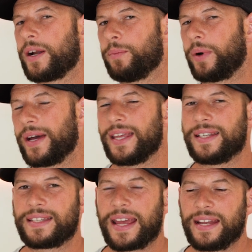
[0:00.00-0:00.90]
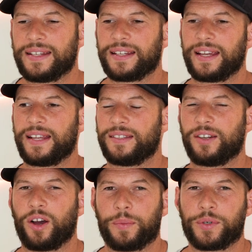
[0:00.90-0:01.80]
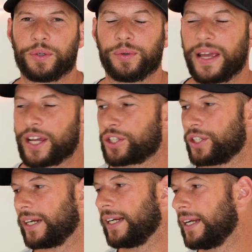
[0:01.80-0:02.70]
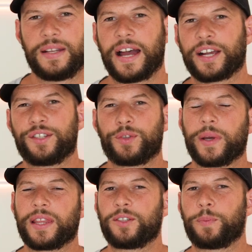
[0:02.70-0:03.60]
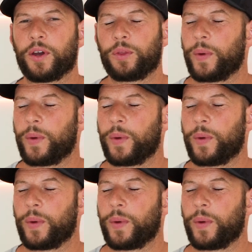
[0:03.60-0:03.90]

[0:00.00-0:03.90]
out and buy that stand as an optional extra. Now I could swing this both